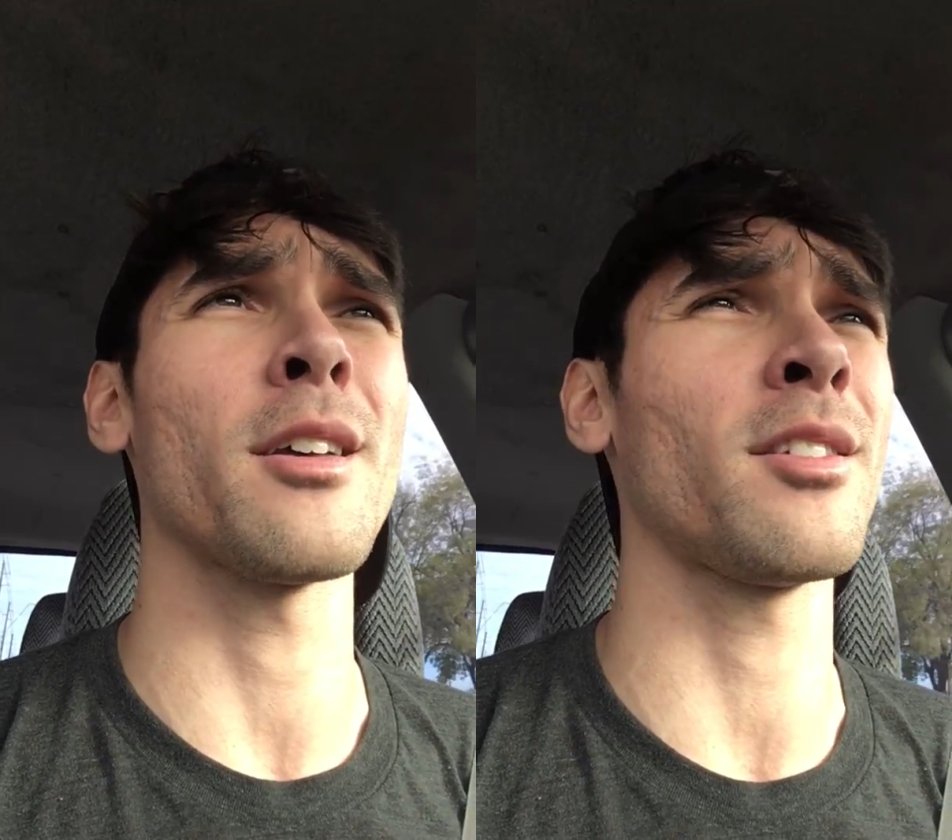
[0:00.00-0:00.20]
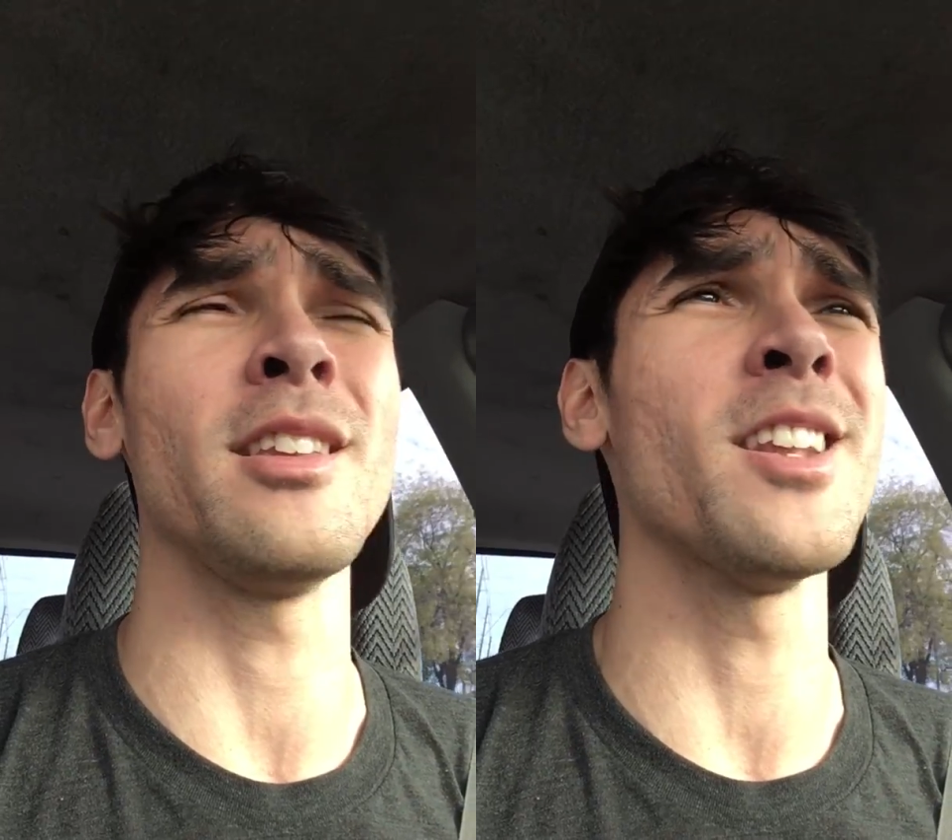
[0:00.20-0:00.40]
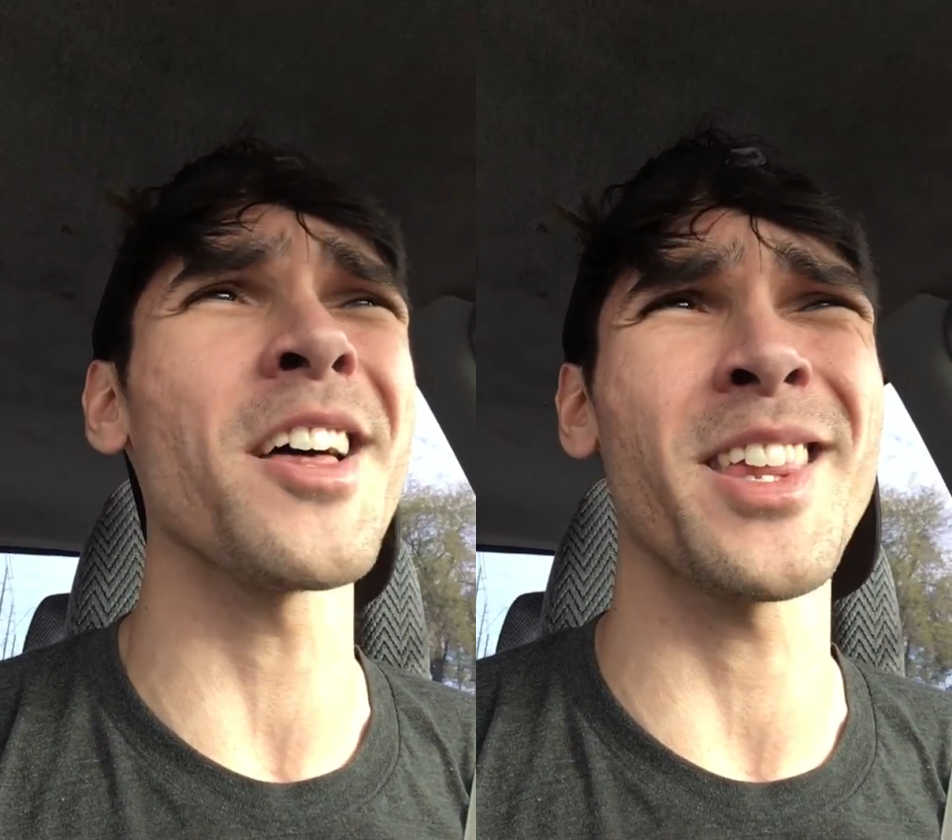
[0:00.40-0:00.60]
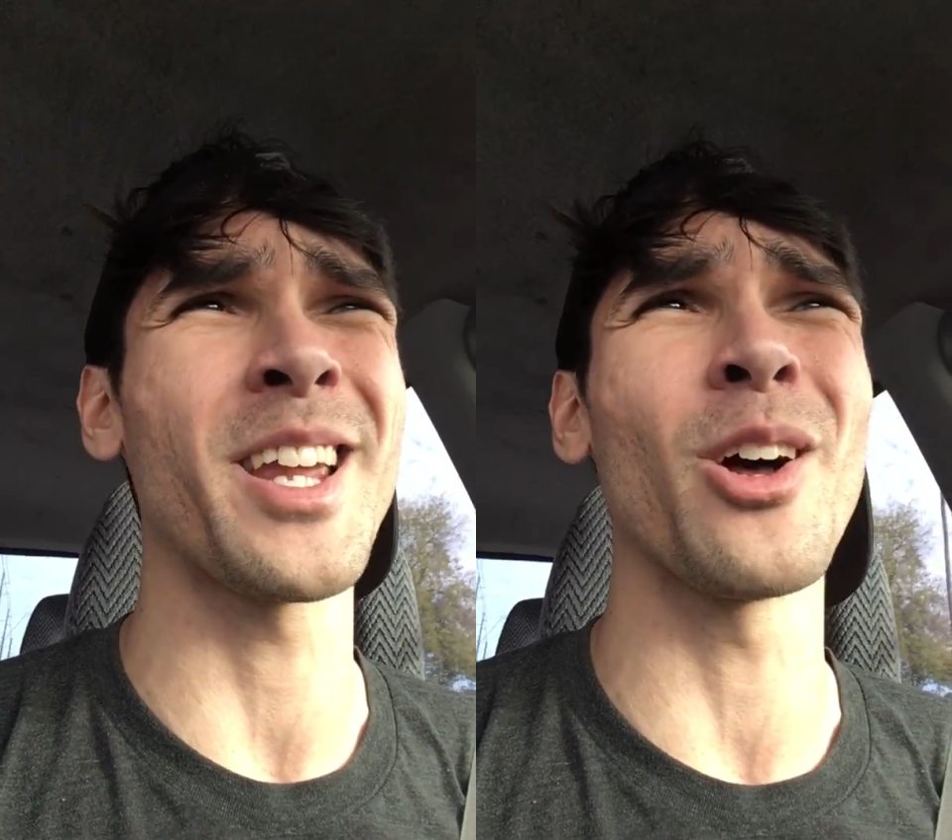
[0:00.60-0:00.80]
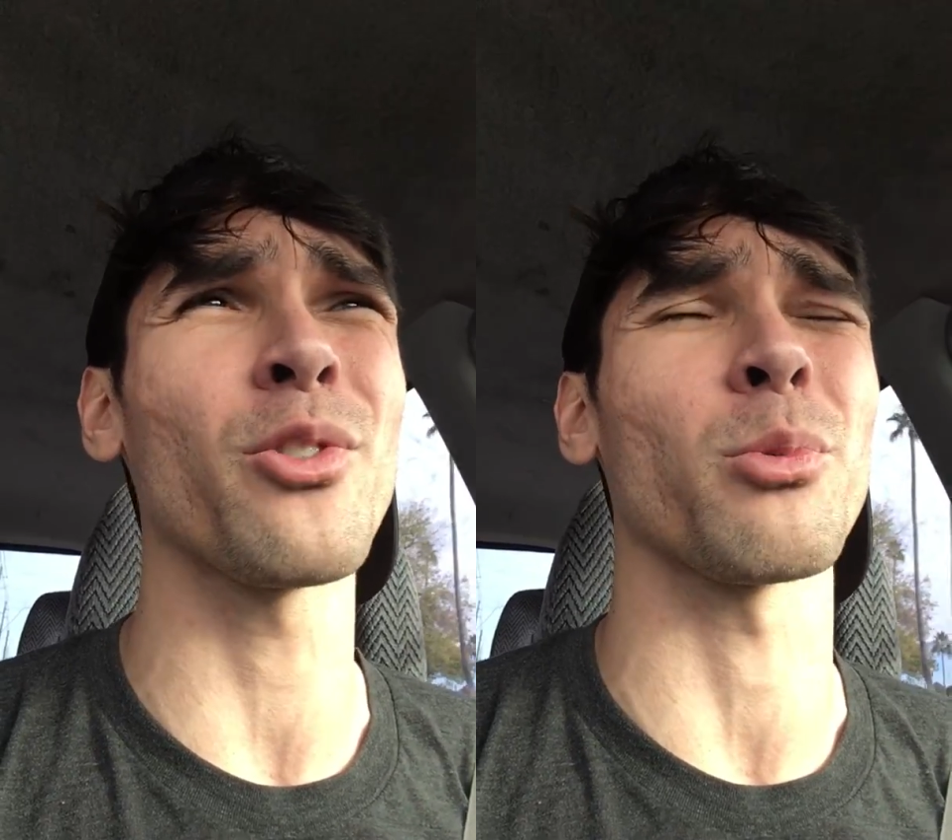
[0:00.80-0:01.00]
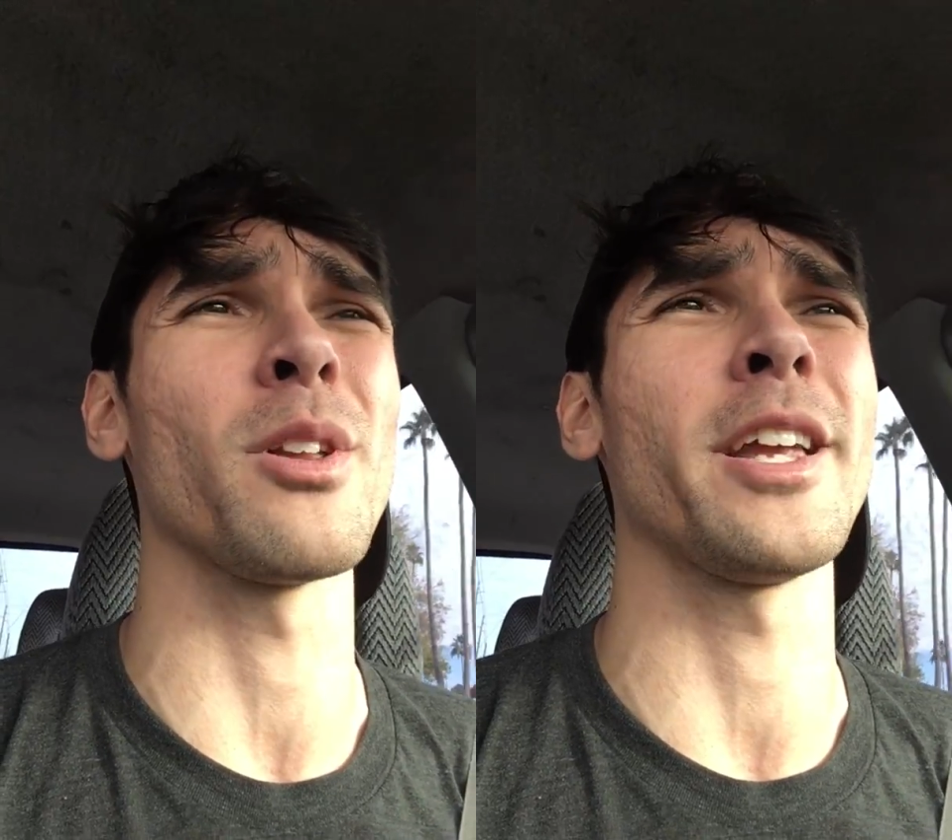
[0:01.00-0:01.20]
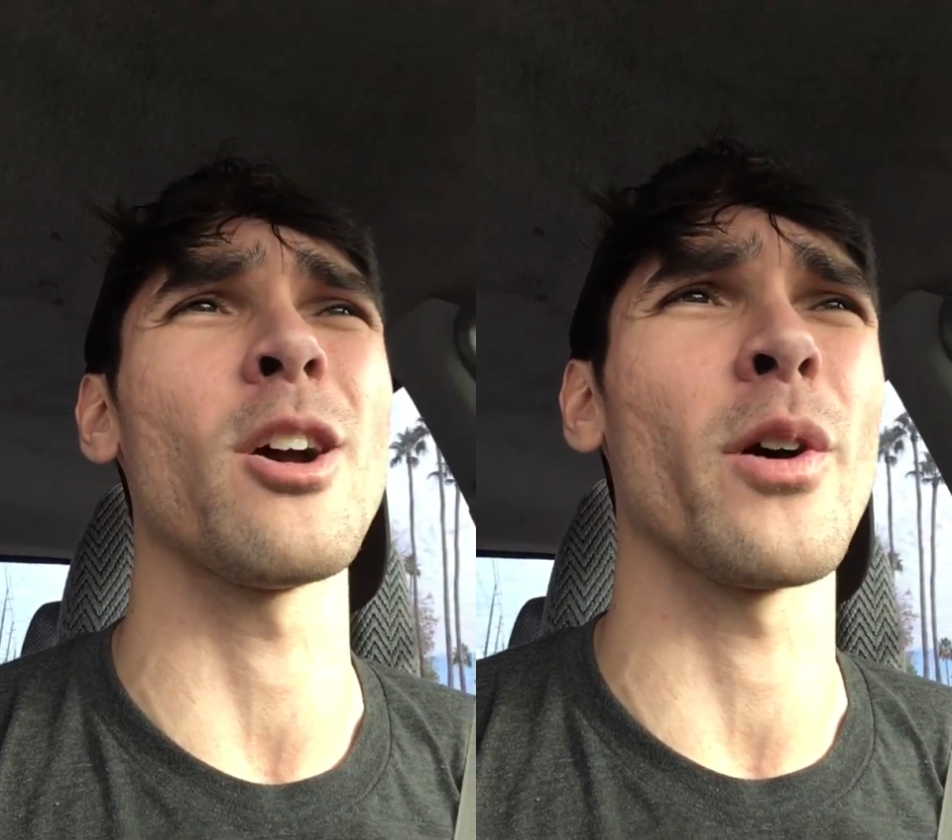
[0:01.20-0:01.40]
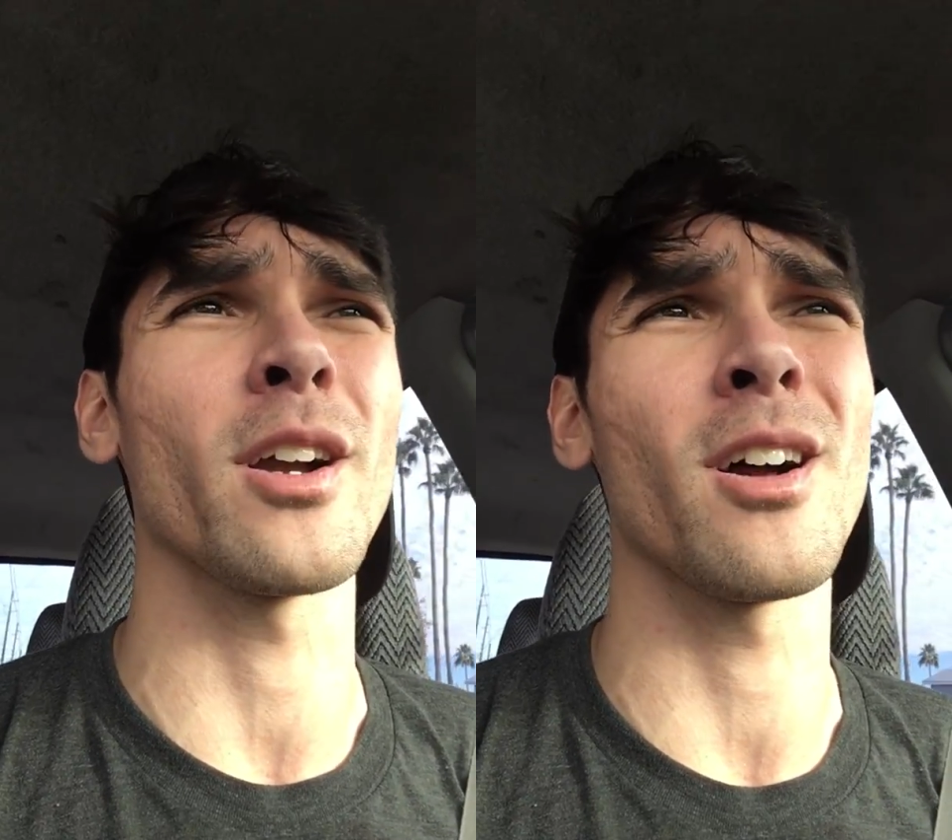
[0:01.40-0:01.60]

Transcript: I see nothing else really going